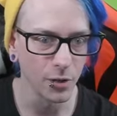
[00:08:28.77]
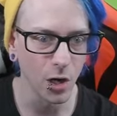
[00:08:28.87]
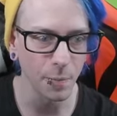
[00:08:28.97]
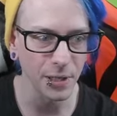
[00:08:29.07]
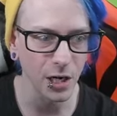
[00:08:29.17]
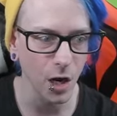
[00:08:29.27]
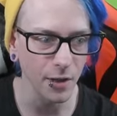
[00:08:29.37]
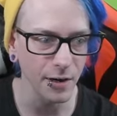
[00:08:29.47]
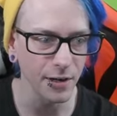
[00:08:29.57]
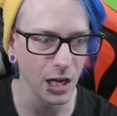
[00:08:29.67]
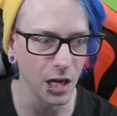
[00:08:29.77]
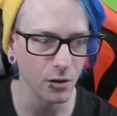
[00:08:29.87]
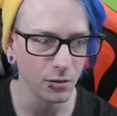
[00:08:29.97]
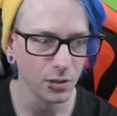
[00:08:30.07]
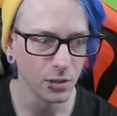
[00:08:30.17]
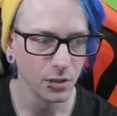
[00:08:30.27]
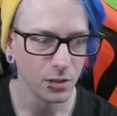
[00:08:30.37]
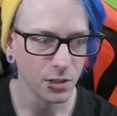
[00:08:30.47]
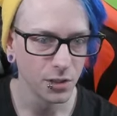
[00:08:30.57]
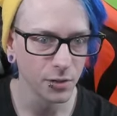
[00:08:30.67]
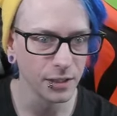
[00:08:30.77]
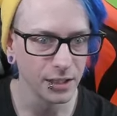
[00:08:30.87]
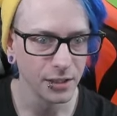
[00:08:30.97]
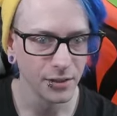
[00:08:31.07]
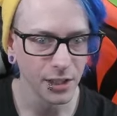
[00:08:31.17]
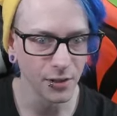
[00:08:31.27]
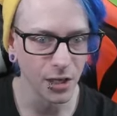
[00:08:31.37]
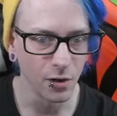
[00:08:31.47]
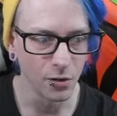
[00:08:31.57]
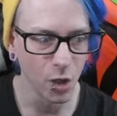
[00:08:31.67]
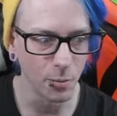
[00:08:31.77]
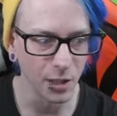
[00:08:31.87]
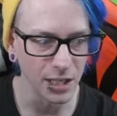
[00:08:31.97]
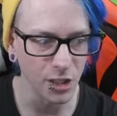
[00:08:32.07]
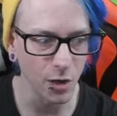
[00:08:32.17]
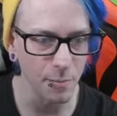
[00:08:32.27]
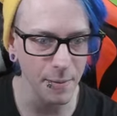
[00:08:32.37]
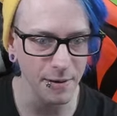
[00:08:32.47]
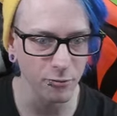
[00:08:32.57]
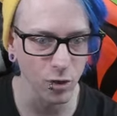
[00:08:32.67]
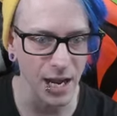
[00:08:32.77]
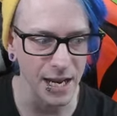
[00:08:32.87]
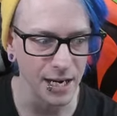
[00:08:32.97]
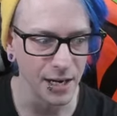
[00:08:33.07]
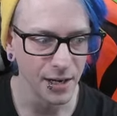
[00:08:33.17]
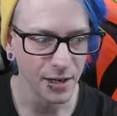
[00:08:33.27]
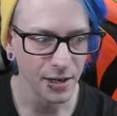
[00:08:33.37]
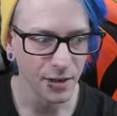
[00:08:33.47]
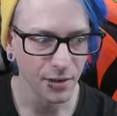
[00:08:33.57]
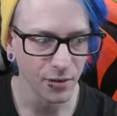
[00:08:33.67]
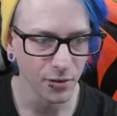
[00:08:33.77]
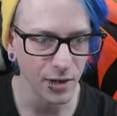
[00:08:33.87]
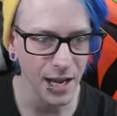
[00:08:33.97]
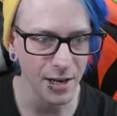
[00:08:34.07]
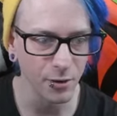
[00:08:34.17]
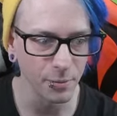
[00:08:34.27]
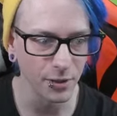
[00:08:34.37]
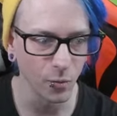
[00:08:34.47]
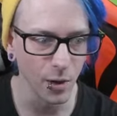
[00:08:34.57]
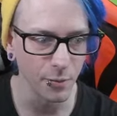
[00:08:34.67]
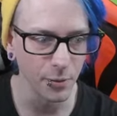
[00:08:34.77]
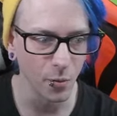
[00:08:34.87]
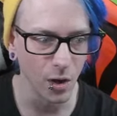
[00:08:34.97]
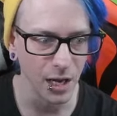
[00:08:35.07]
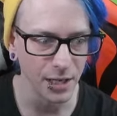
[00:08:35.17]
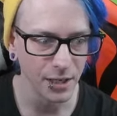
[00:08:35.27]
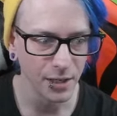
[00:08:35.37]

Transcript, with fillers: we go up here. Oh, there we go. Sweet. There we go. Normal lights. You know what? Maybe red. Red will be the one we want.